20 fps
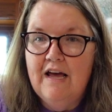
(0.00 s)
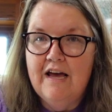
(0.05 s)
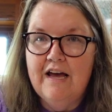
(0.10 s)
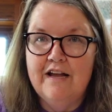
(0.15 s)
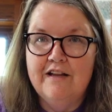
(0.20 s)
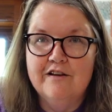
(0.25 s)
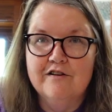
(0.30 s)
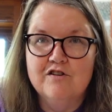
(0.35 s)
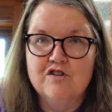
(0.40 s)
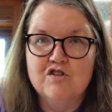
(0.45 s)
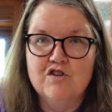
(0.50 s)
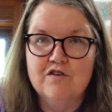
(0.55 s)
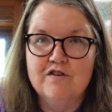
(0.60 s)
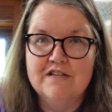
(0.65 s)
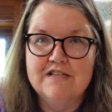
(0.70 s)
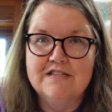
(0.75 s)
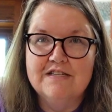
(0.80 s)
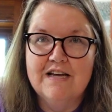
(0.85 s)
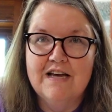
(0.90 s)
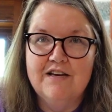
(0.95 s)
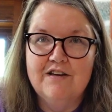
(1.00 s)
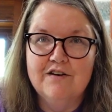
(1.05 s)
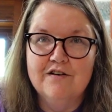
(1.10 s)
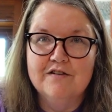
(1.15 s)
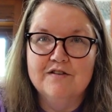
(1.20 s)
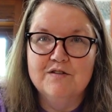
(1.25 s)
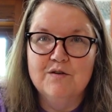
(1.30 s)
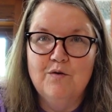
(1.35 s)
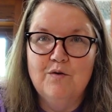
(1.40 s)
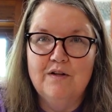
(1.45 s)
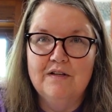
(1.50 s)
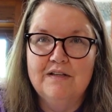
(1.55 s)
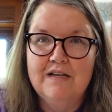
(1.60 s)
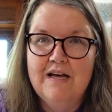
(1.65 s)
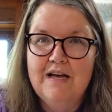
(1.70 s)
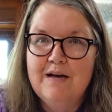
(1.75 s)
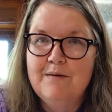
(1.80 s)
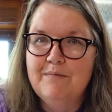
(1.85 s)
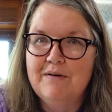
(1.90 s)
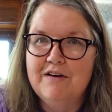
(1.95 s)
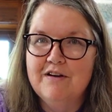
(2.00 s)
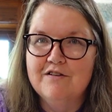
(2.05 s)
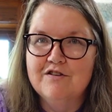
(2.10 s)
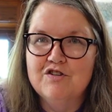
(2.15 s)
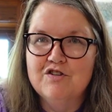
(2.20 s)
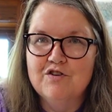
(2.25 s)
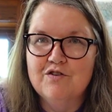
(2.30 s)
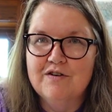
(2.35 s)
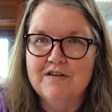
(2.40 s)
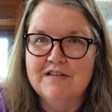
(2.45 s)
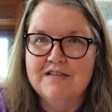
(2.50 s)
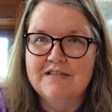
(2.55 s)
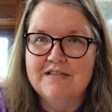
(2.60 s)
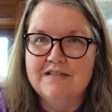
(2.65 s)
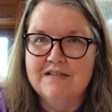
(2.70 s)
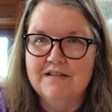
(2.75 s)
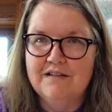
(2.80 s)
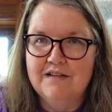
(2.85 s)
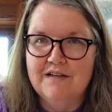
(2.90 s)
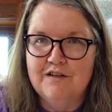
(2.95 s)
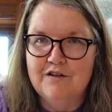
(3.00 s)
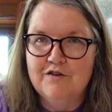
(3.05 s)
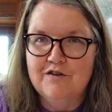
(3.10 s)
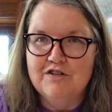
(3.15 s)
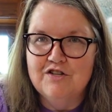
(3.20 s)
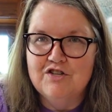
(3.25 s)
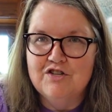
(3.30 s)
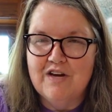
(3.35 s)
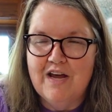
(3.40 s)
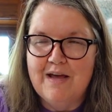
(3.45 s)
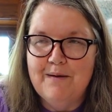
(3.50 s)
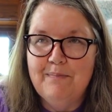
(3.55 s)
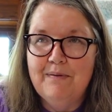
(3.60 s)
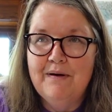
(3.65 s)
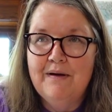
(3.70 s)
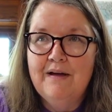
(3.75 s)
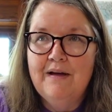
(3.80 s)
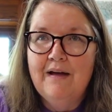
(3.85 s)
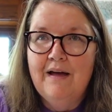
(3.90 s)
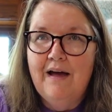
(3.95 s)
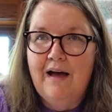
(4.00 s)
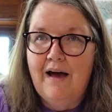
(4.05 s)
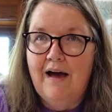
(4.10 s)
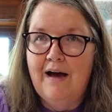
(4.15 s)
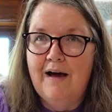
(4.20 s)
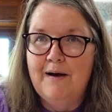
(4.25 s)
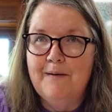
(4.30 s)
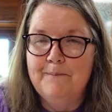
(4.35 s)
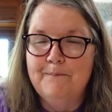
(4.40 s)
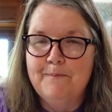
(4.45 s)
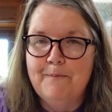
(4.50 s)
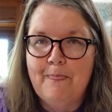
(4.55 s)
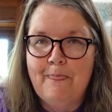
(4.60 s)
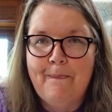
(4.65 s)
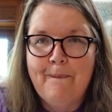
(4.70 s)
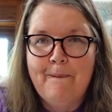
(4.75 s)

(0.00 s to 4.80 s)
and your shirt is 10 years old, but your shirt is still in good shape. I'll